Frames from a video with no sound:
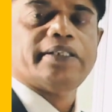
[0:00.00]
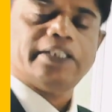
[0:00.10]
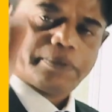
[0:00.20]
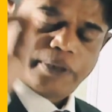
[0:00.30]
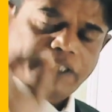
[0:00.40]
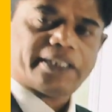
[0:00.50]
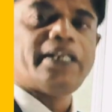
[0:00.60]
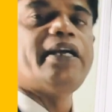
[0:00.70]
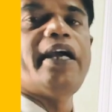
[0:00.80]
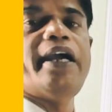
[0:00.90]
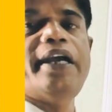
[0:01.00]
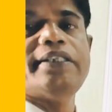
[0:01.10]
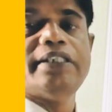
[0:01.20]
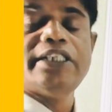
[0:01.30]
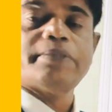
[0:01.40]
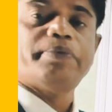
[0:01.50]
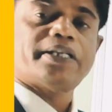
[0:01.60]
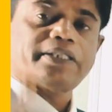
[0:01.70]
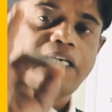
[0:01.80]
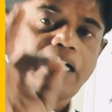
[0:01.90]
Dispersing
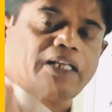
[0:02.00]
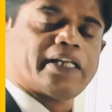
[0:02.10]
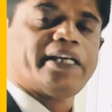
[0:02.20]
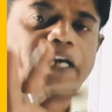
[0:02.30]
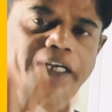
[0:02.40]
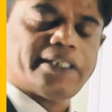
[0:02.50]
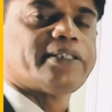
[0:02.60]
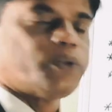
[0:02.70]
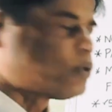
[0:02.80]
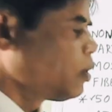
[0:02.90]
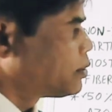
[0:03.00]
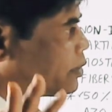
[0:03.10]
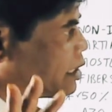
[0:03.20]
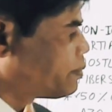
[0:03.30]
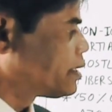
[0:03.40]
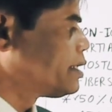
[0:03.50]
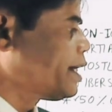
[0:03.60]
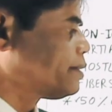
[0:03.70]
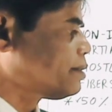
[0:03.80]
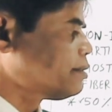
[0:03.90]
coloring agent. Those are also dispersed
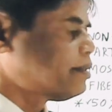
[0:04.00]
dyes.